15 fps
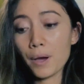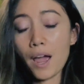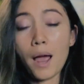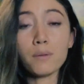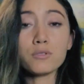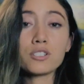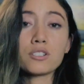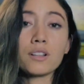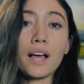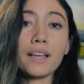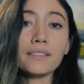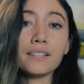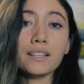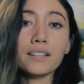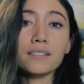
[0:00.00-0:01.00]
but I'm just
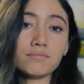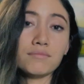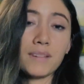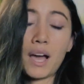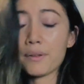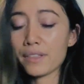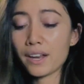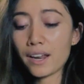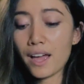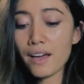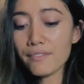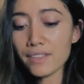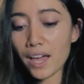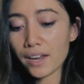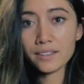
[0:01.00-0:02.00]
glad that now that I
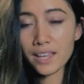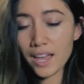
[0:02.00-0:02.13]
have that.